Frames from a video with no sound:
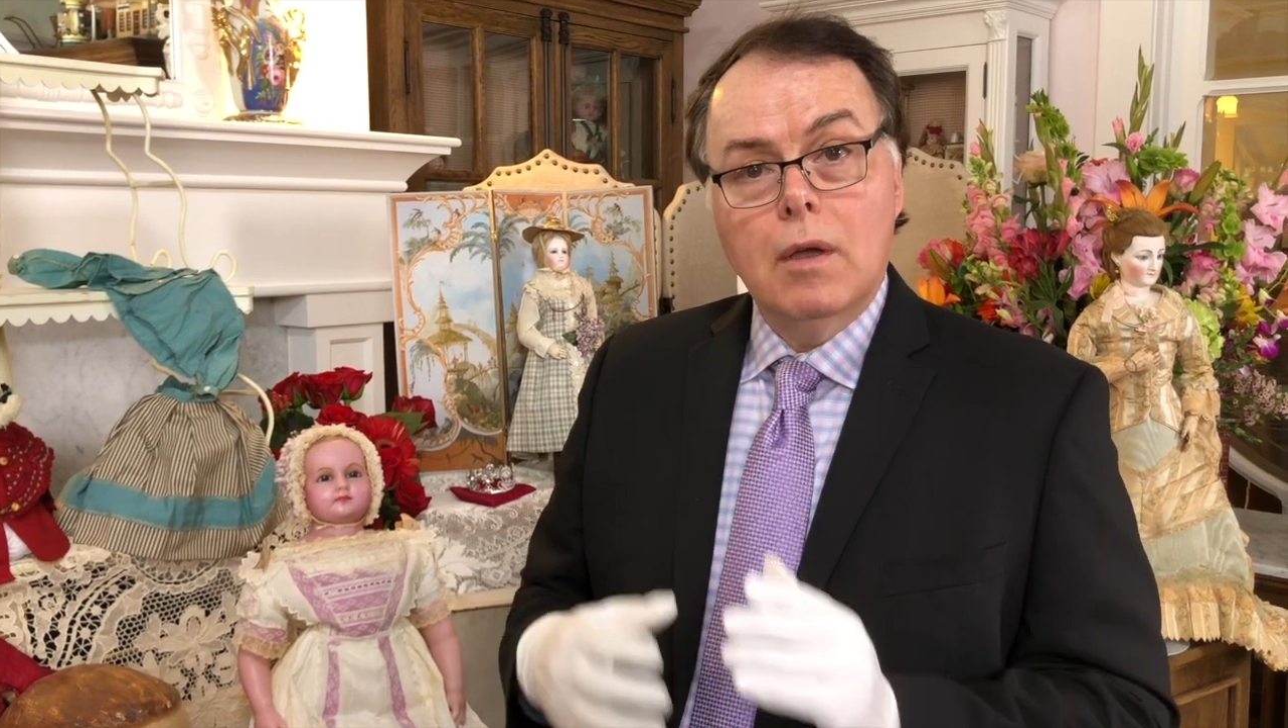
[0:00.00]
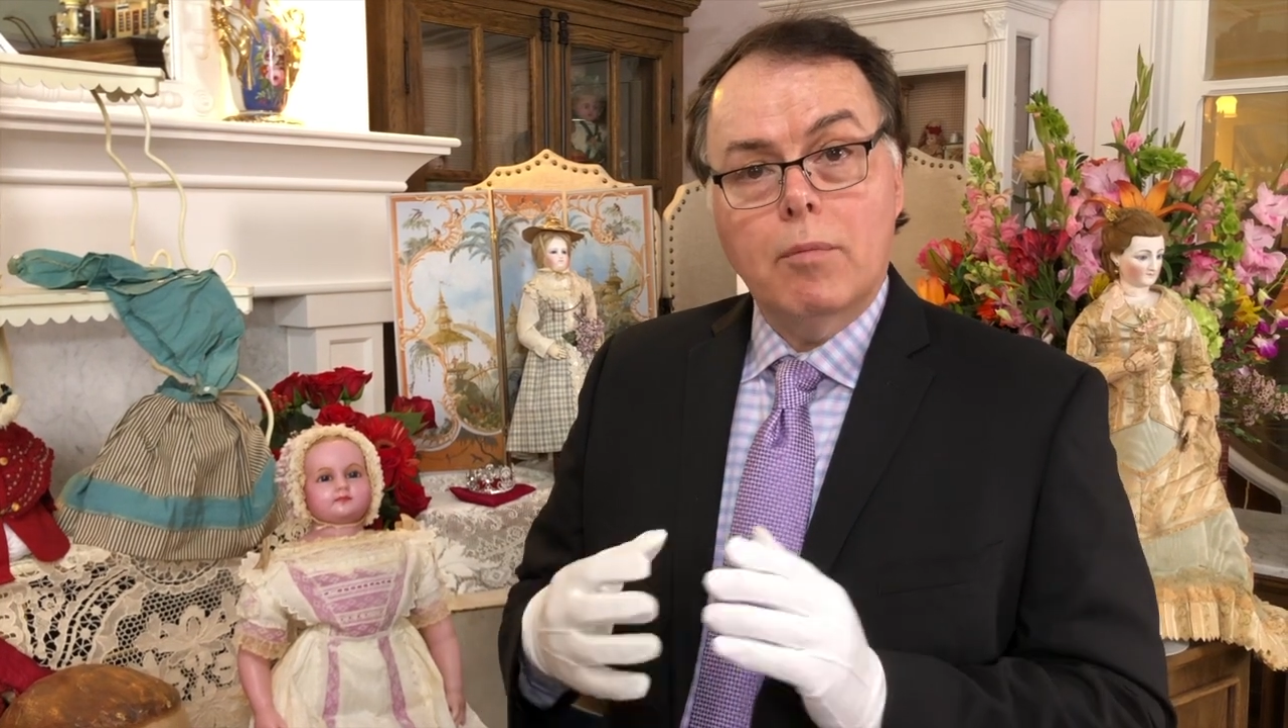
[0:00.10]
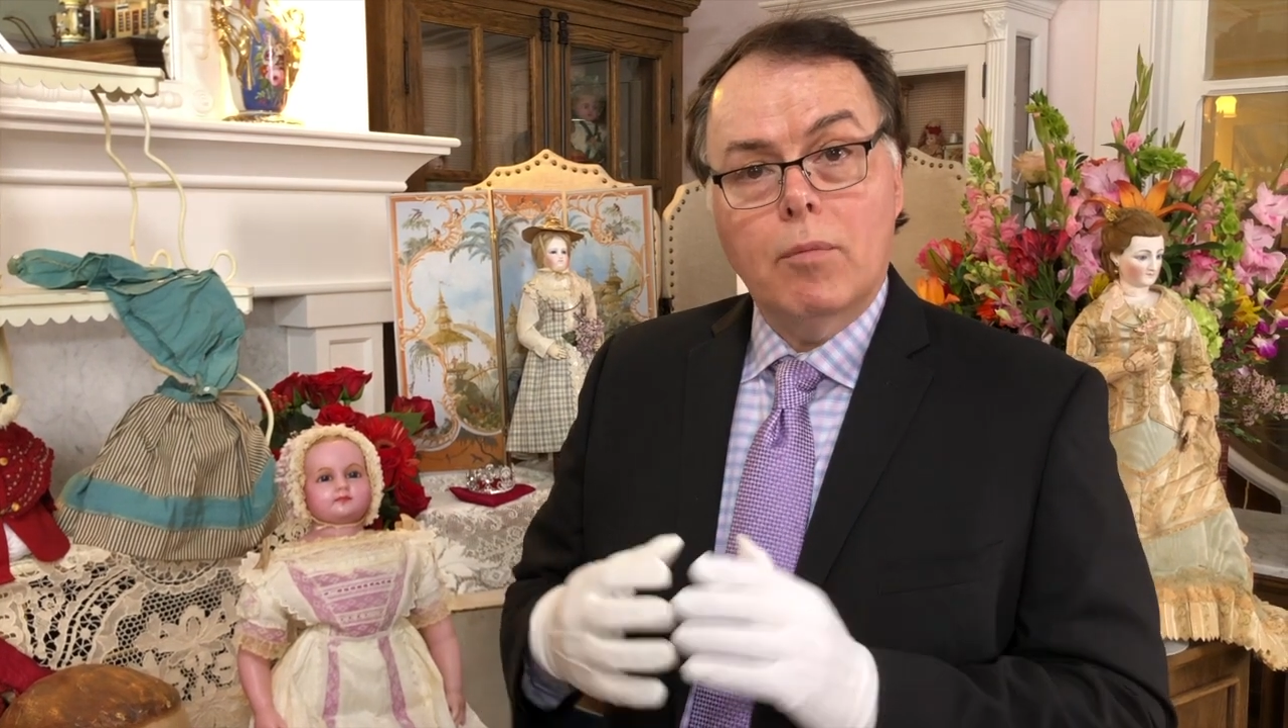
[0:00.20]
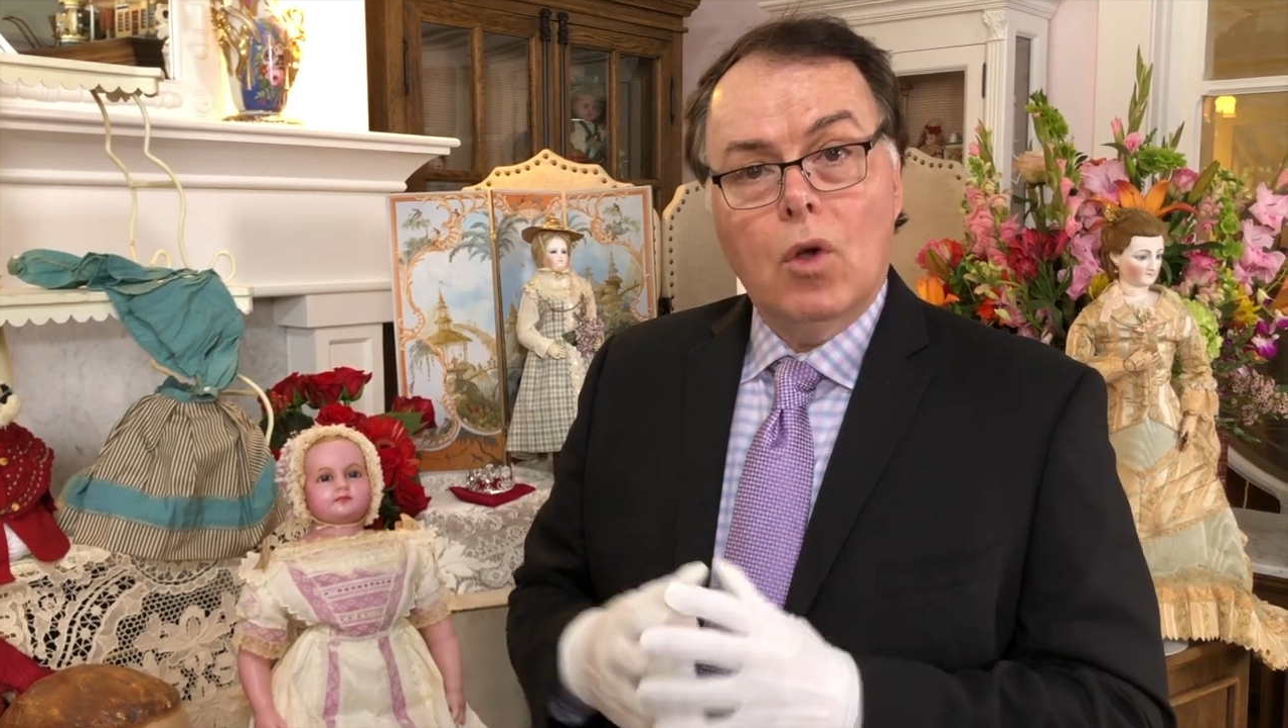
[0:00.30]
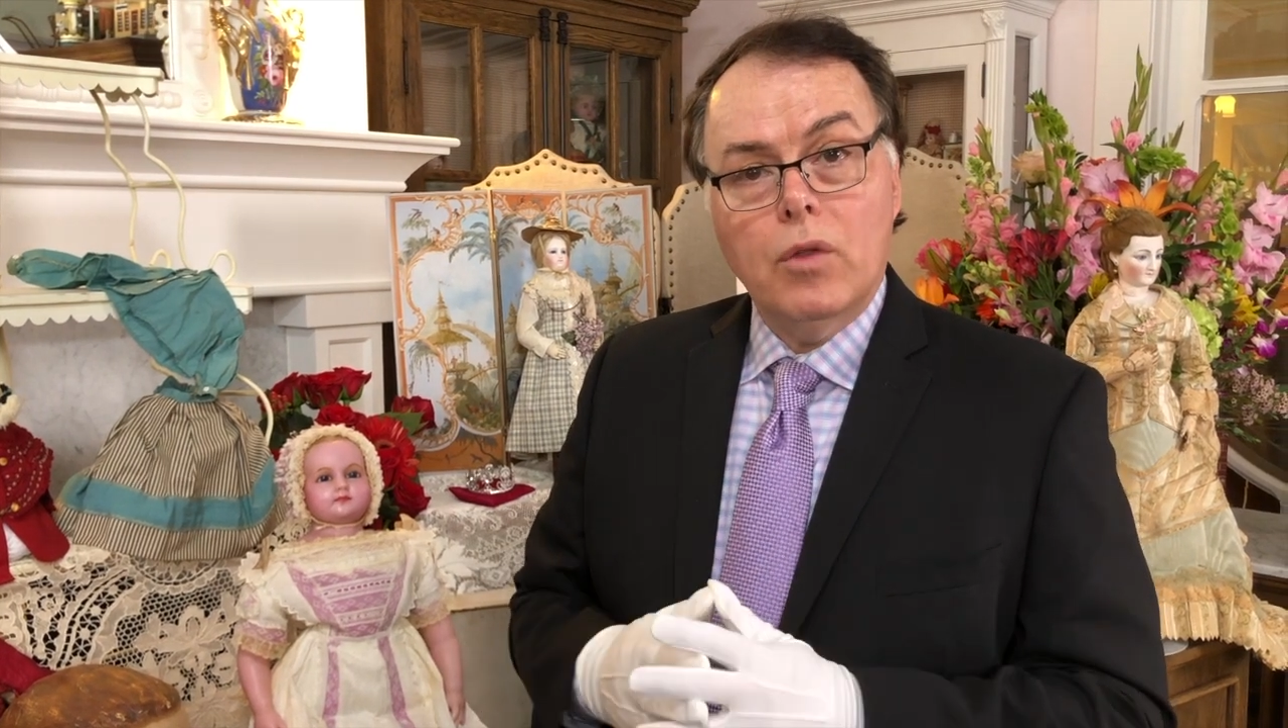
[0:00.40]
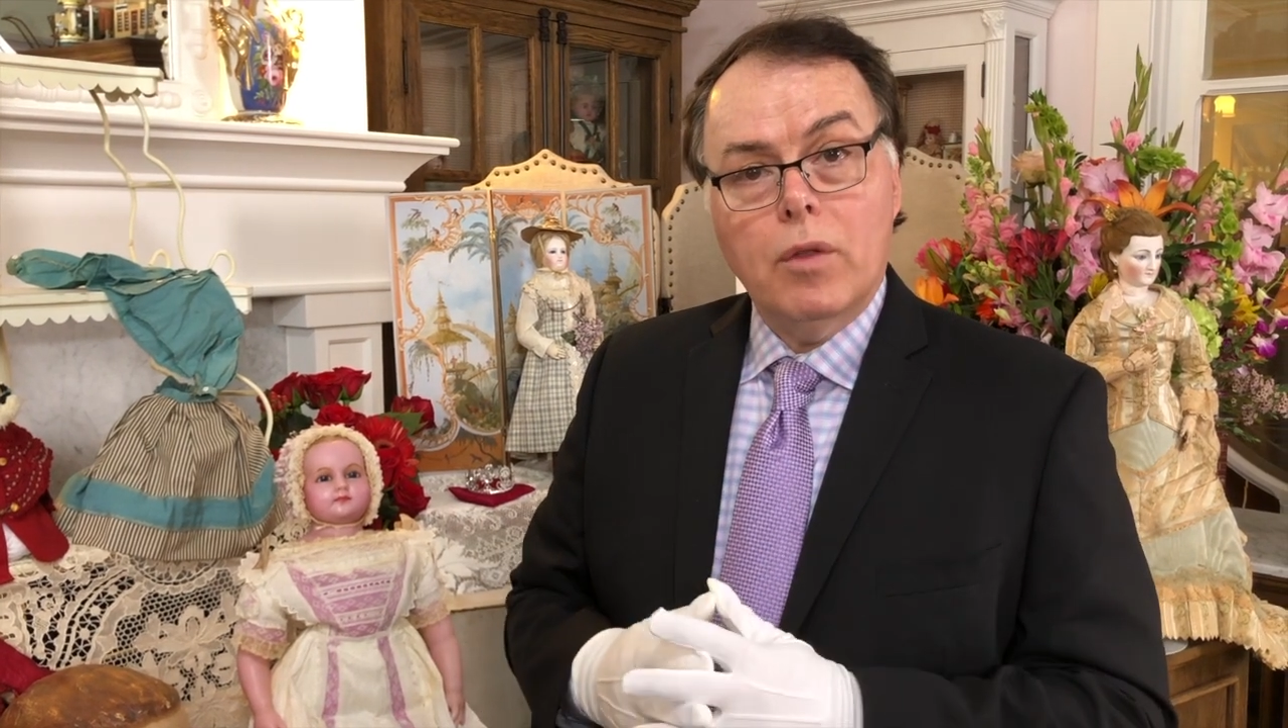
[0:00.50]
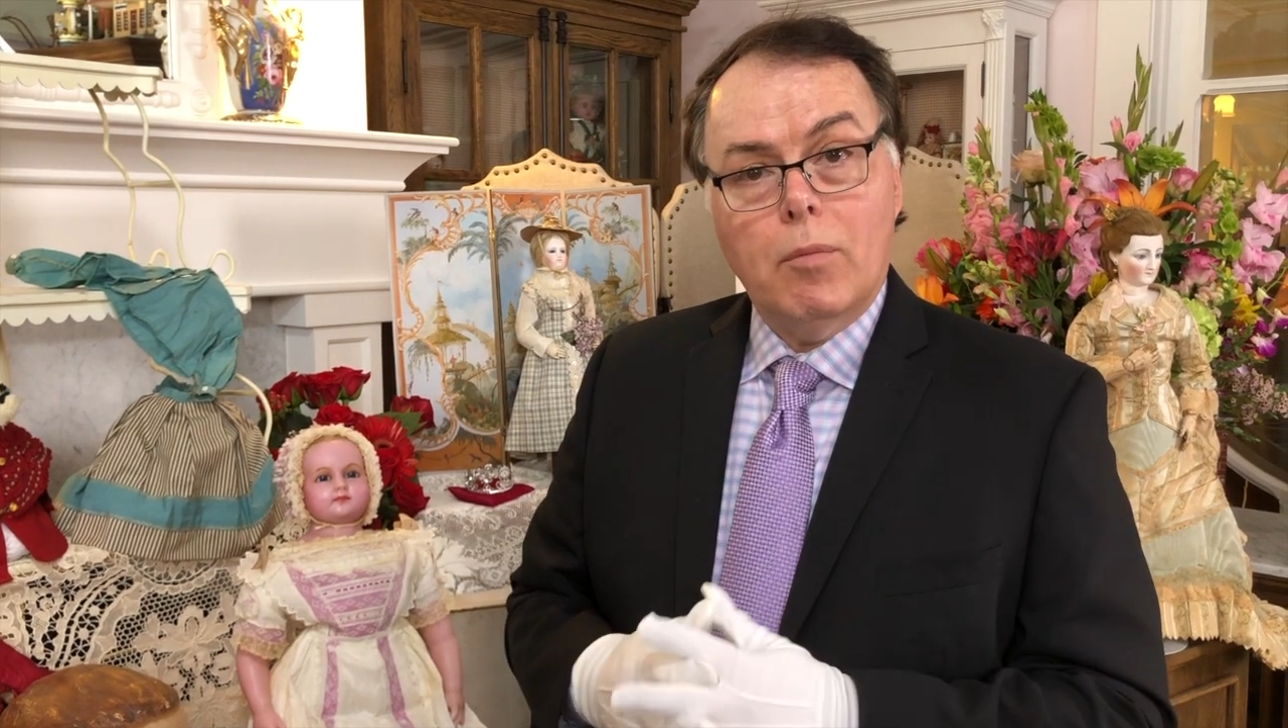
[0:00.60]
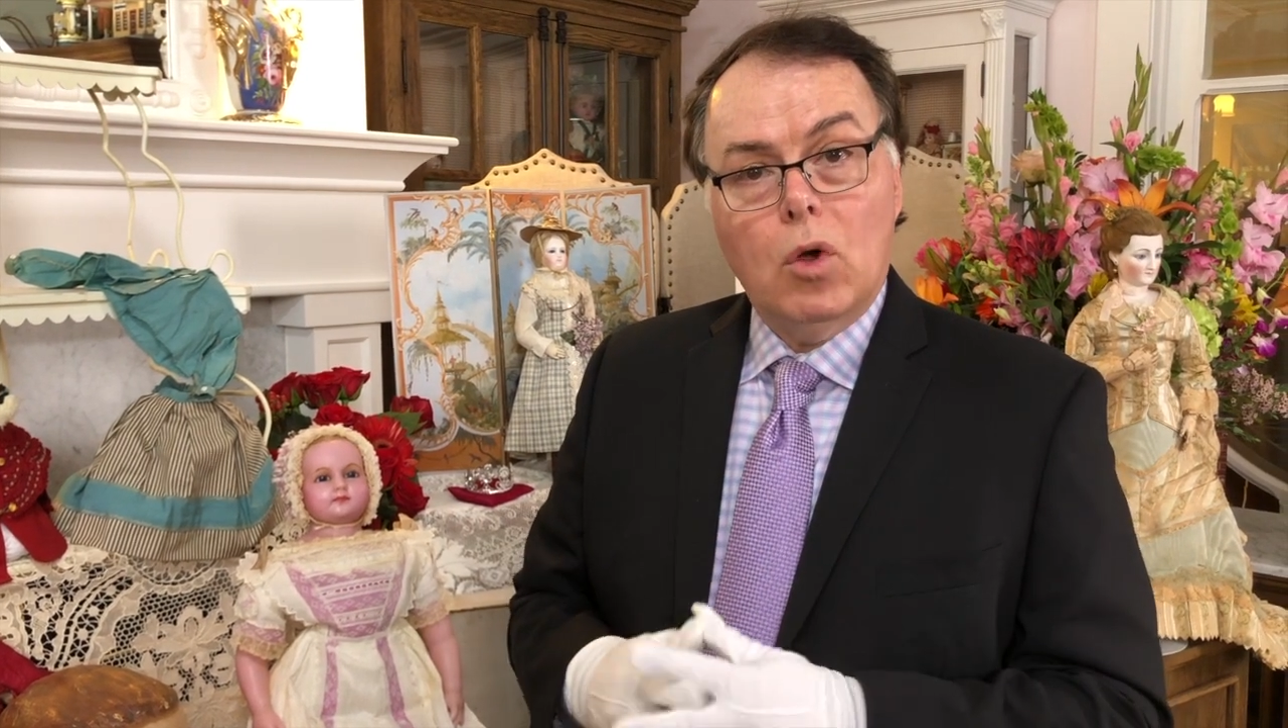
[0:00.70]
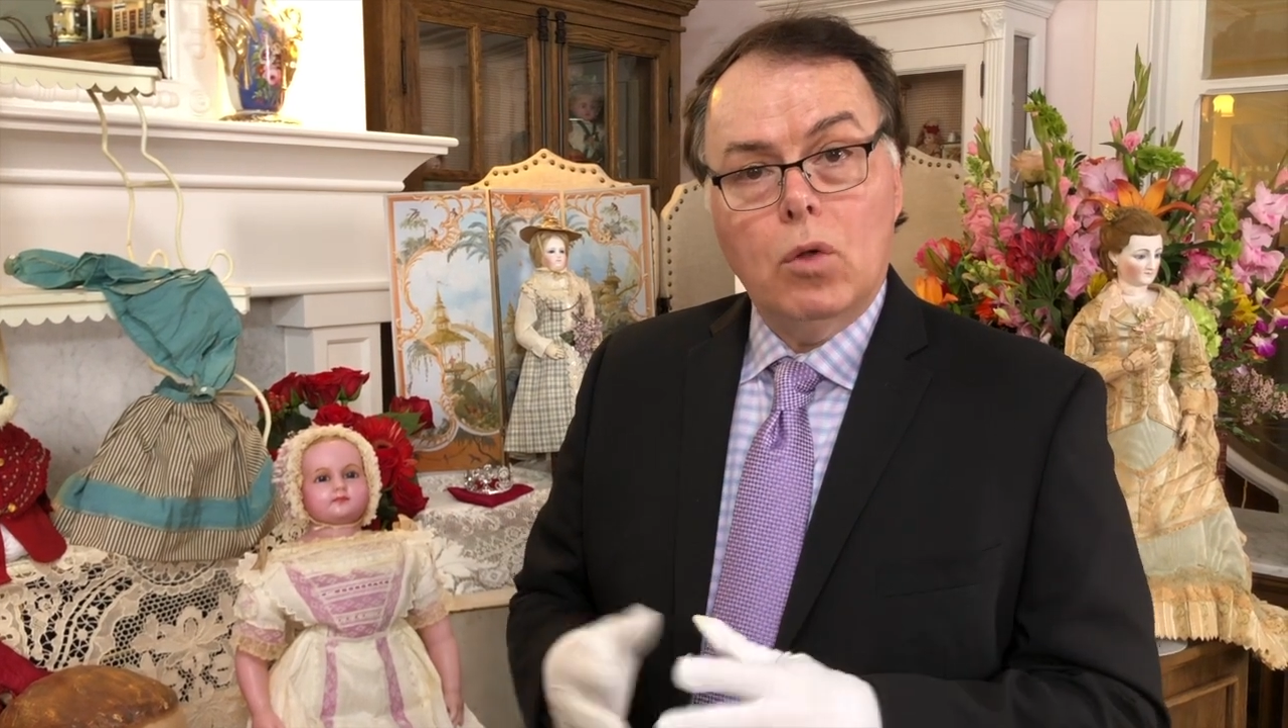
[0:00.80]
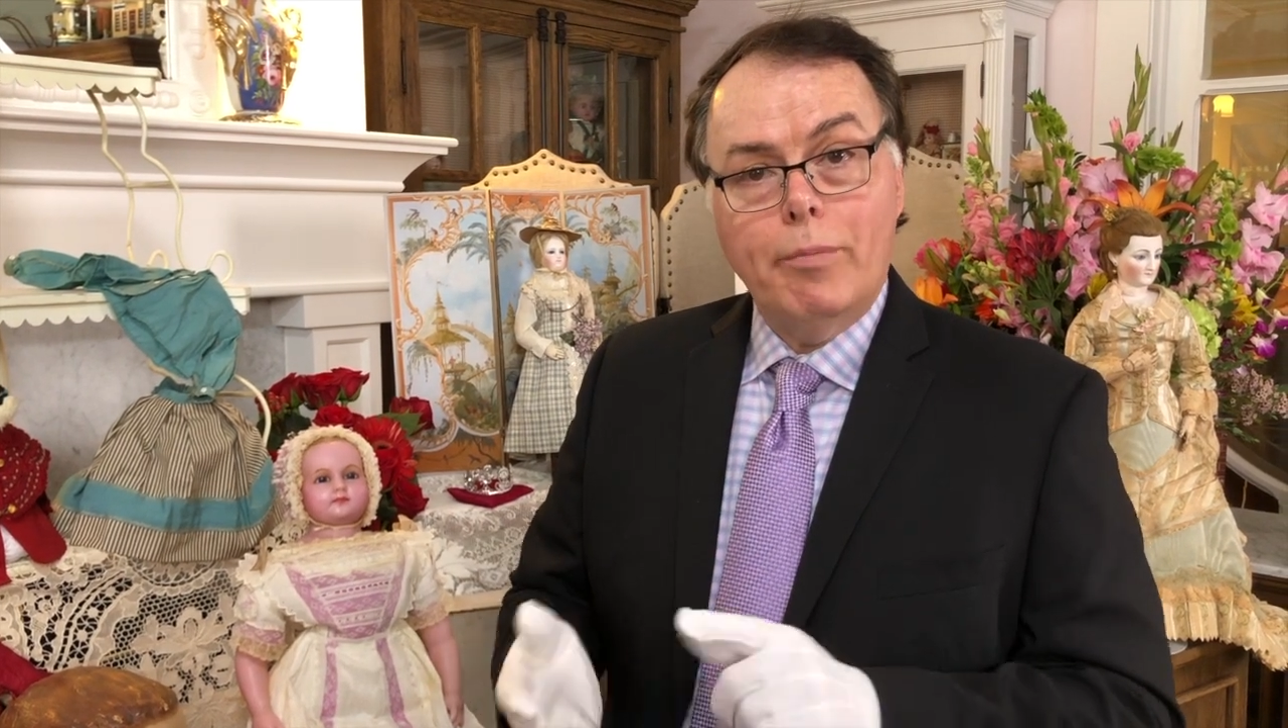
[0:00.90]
The mold